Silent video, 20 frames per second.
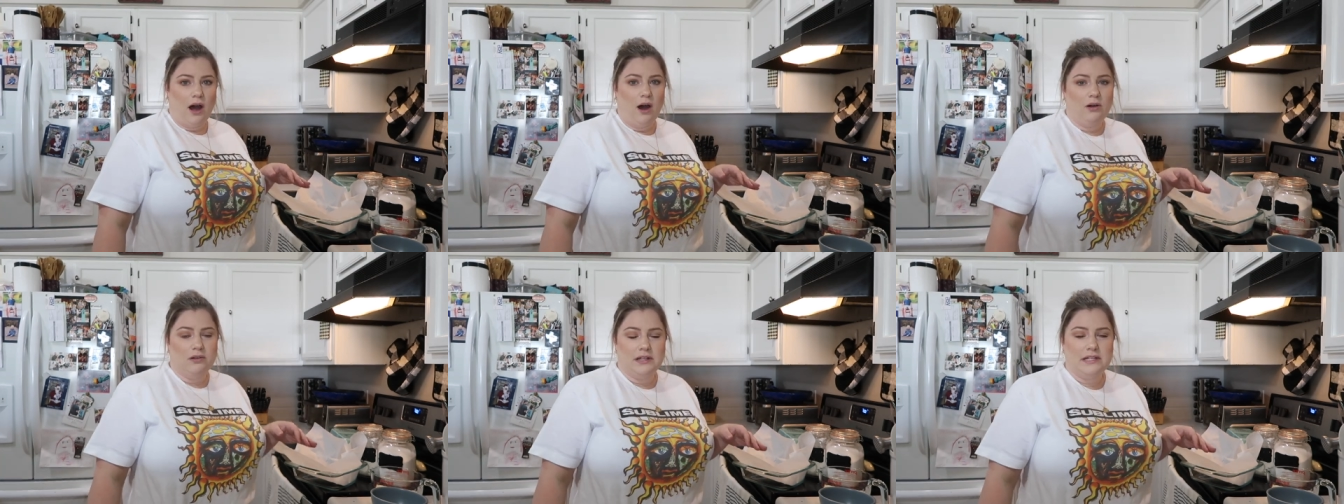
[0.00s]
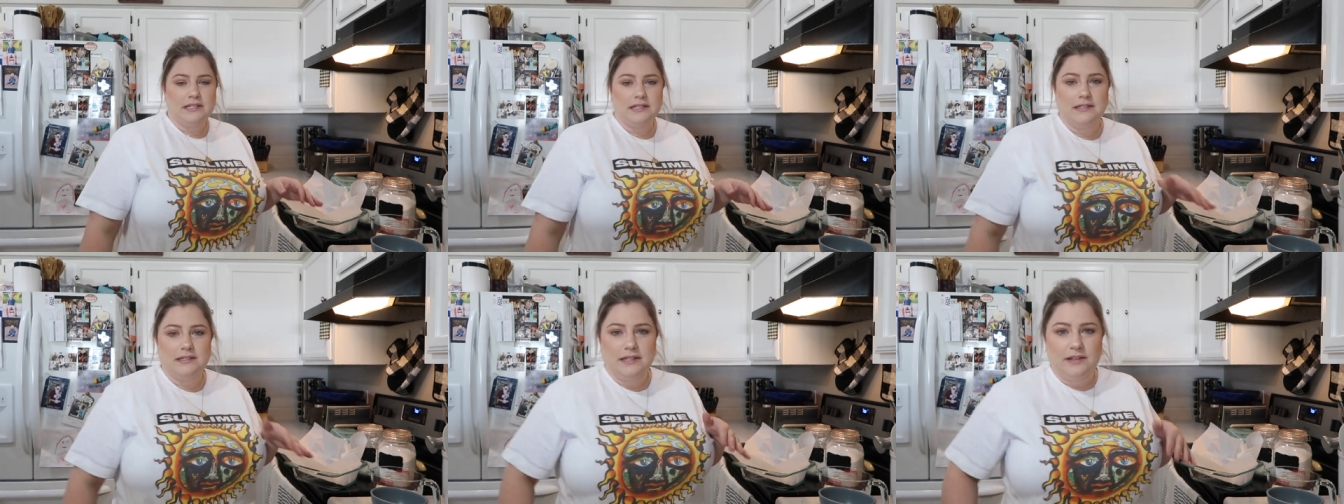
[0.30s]
oh,
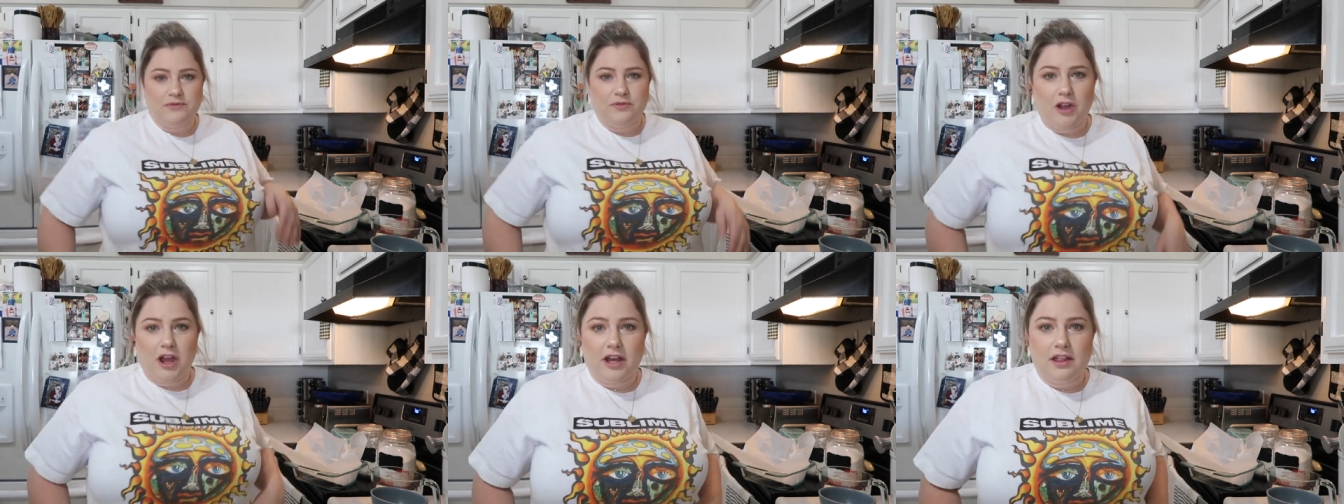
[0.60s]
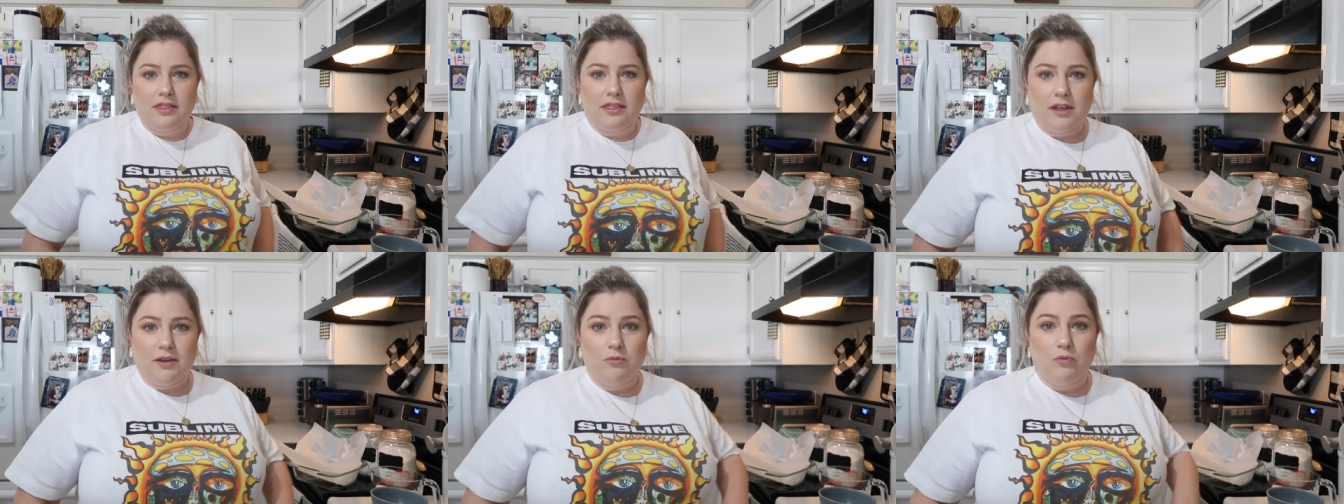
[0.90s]
this is
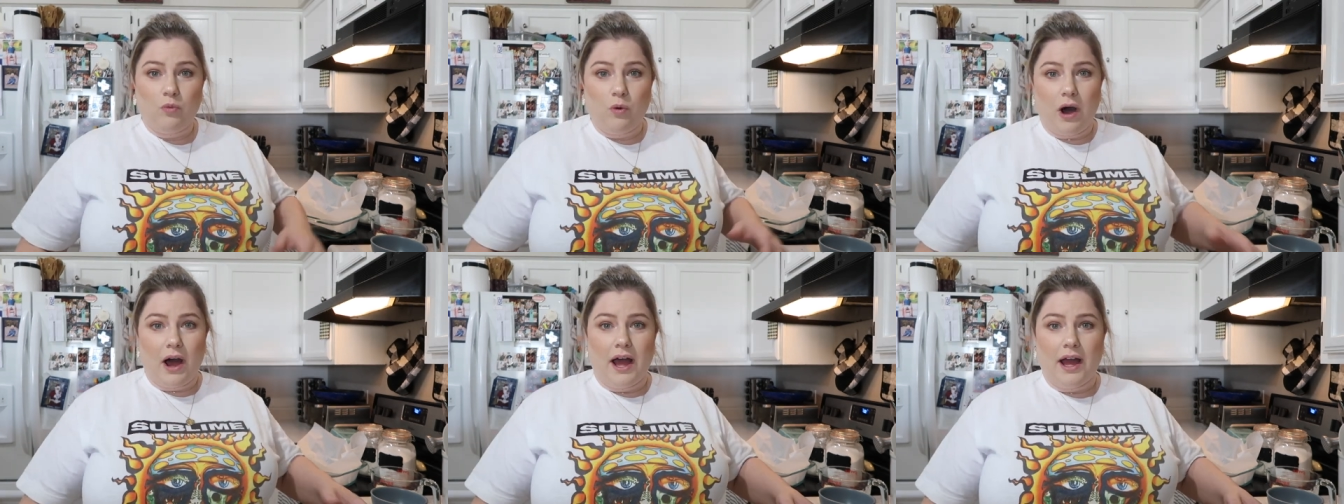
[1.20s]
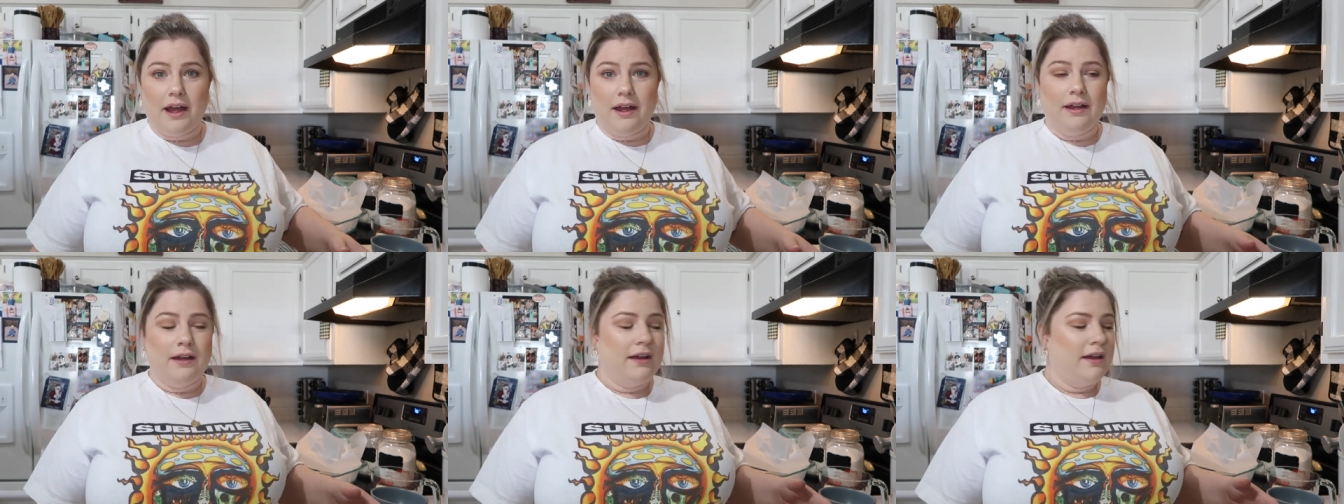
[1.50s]
different than
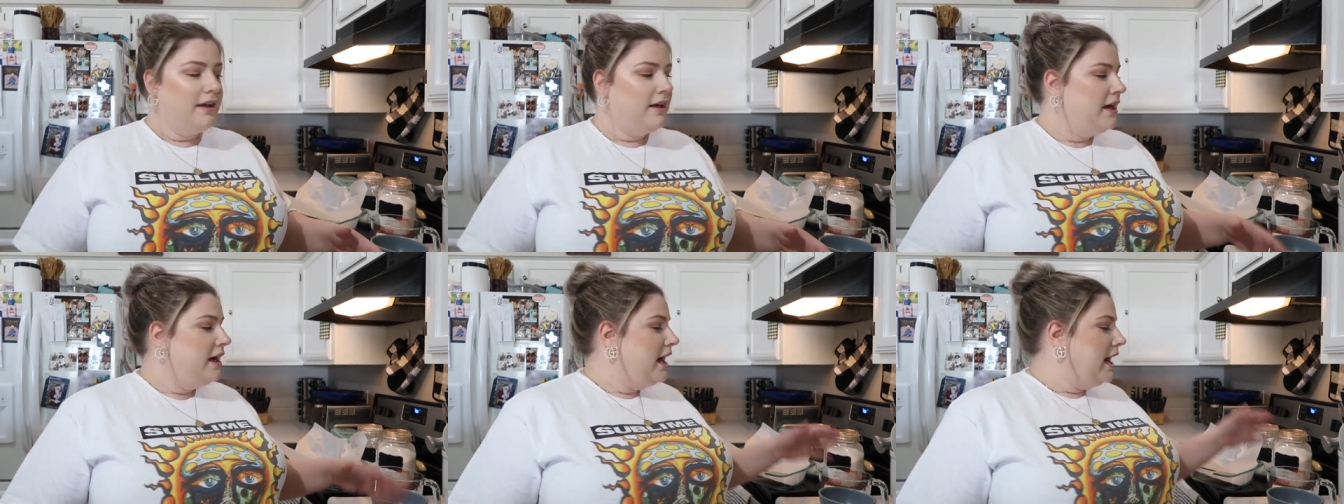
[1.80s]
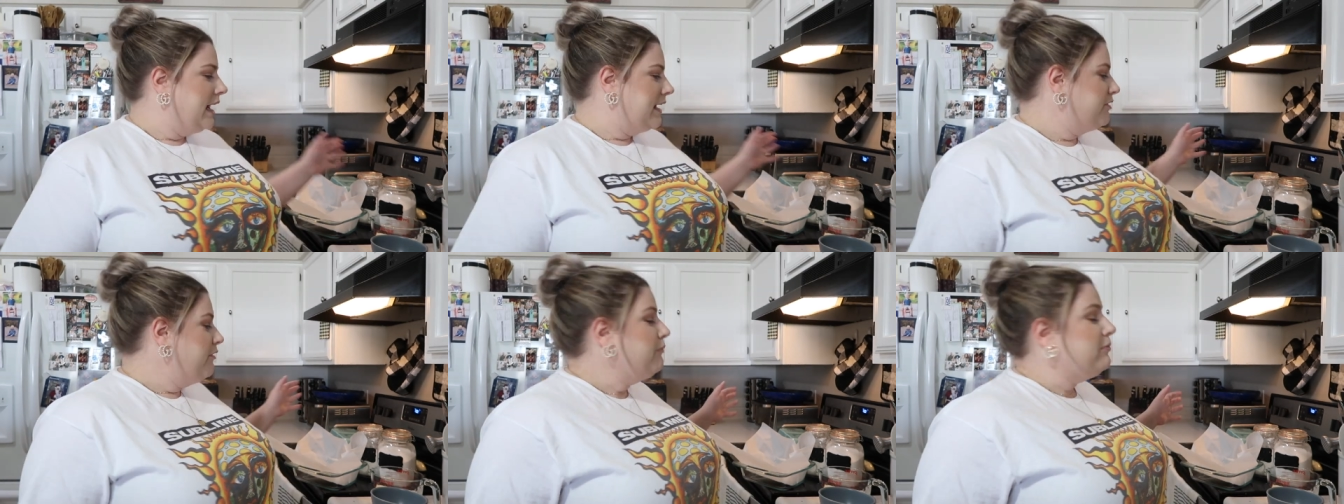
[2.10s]
what
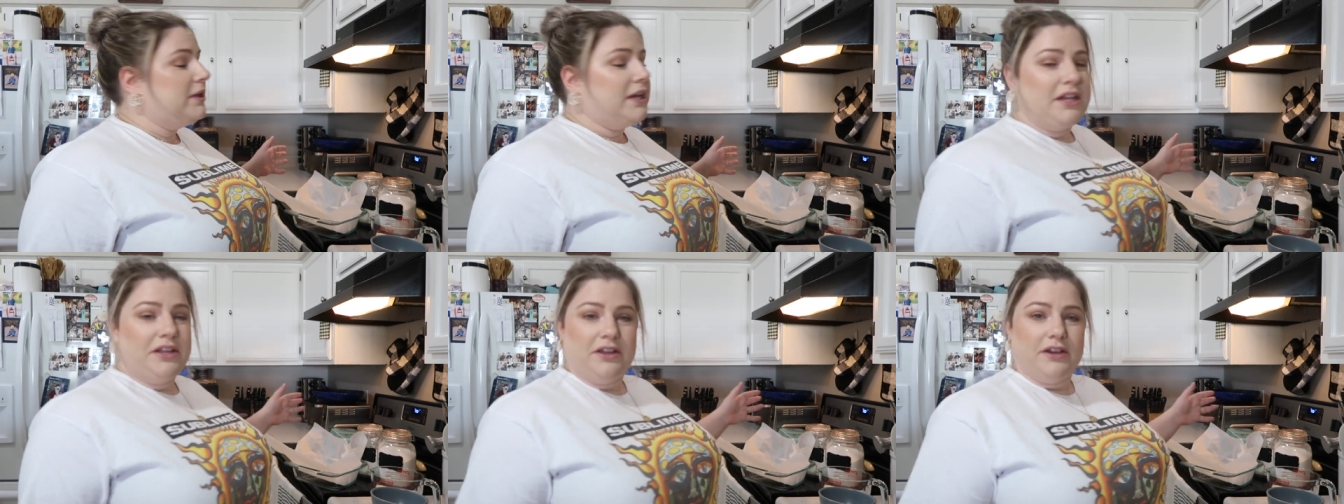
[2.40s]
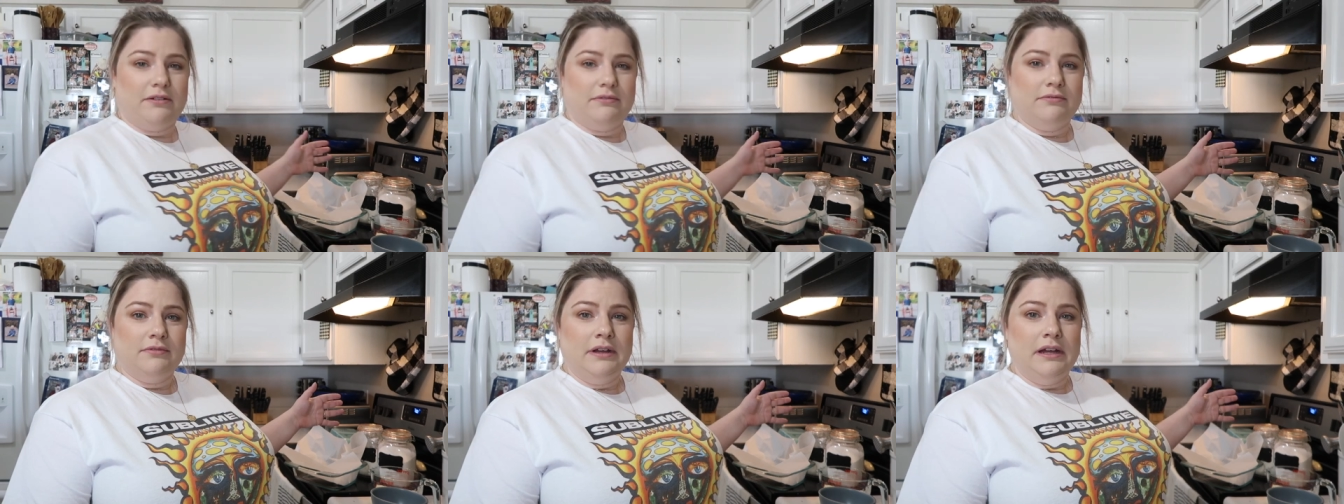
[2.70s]
I normally
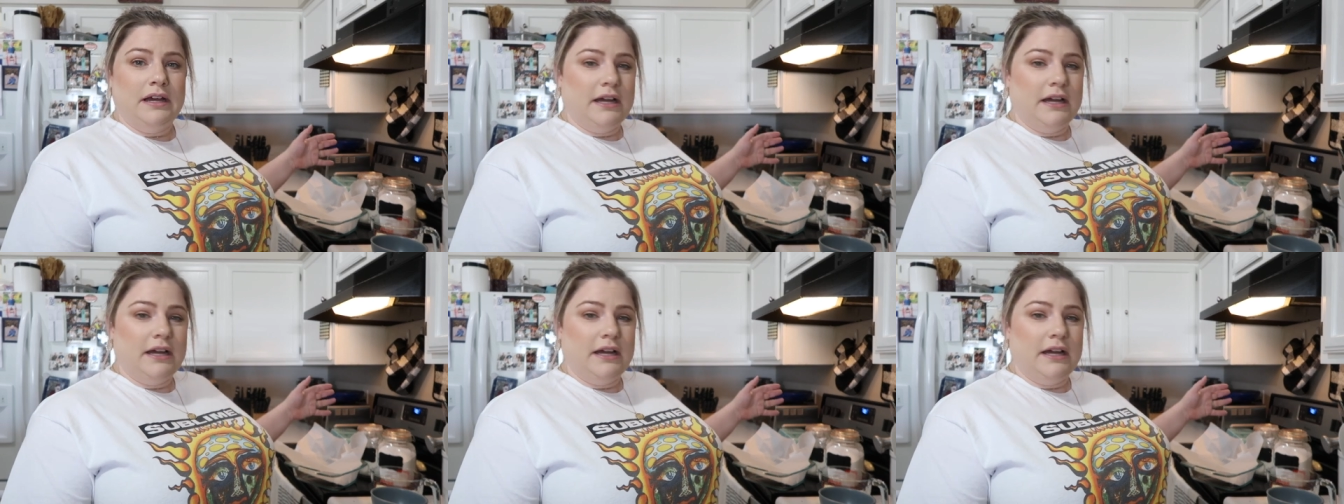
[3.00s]
do,